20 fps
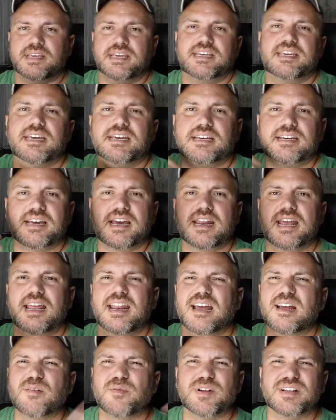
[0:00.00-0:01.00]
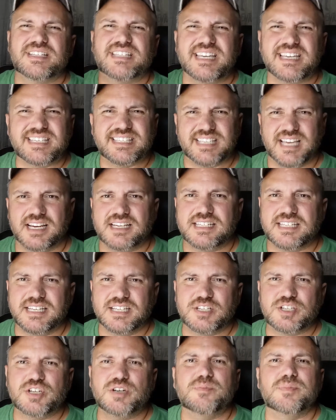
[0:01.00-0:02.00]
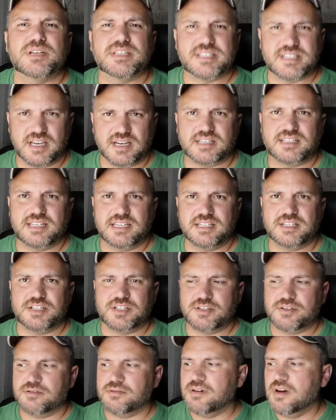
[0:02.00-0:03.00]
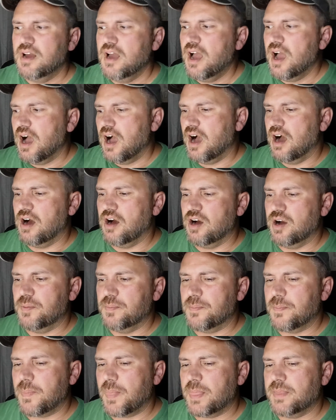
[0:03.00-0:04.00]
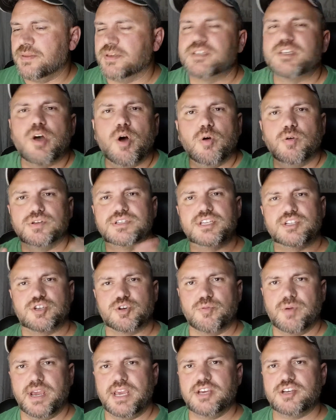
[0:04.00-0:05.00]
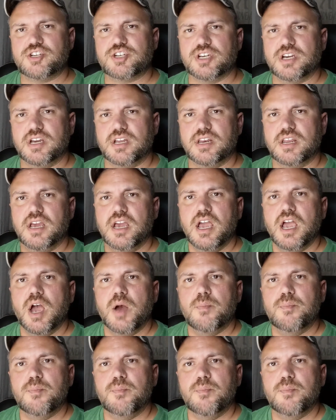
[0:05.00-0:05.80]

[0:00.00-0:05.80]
of, and I don't want to say sucked into, but sucked into this whole situation,